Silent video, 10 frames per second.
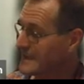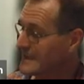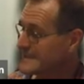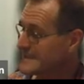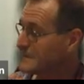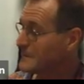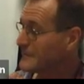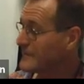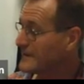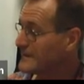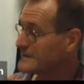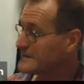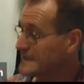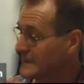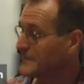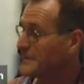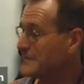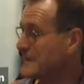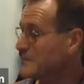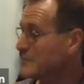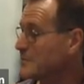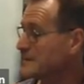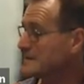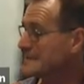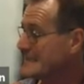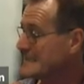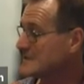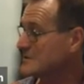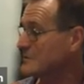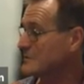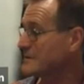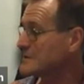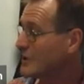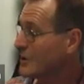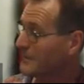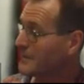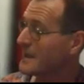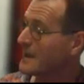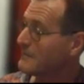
I asked Dilip if there will be a tea stall at the top.